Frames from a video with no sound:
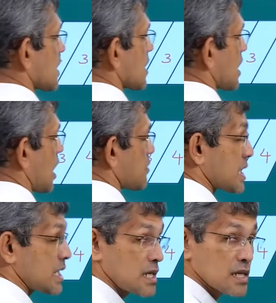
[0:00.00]
How
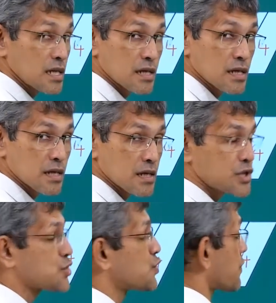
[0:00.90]
many?
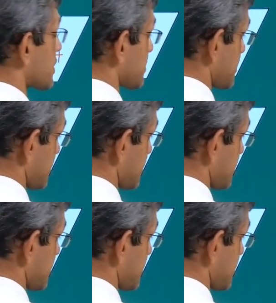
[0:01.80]
2 of them.